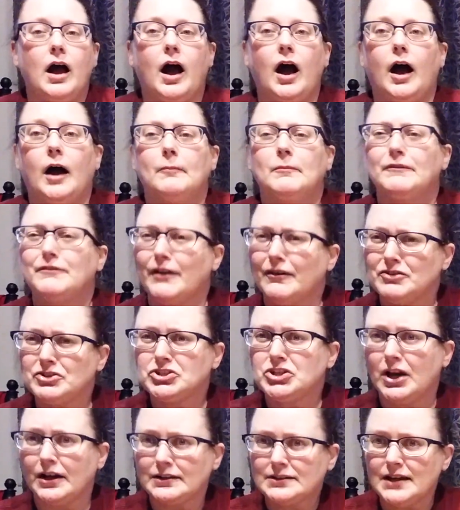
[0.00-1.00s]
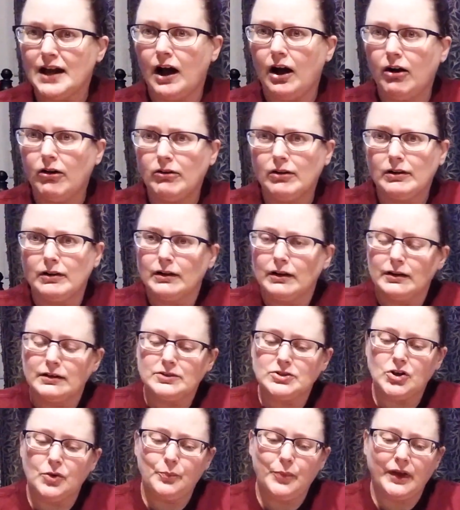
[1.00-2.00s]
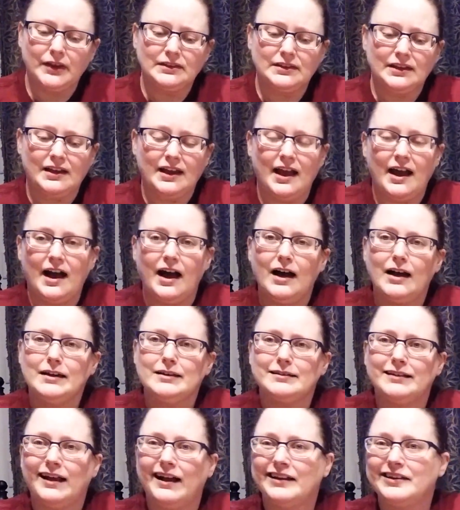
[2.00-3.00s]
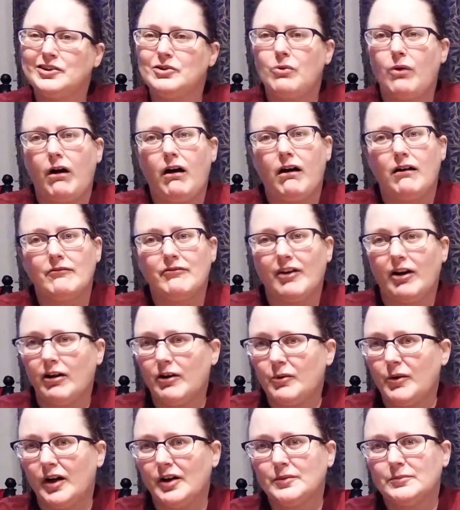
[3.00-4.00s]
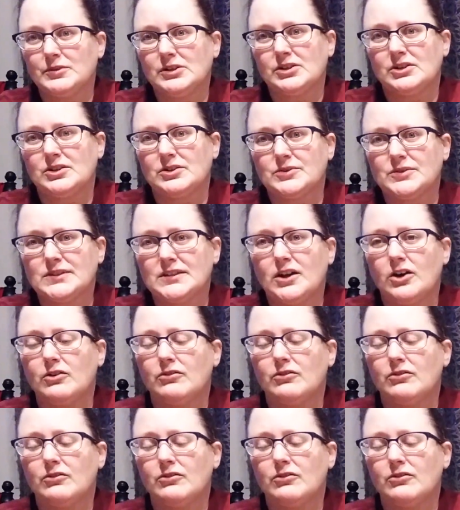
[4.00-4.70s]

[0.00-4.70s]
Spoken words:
If you haven't checked out Don't Paint the Cat, you are very welcome to do so.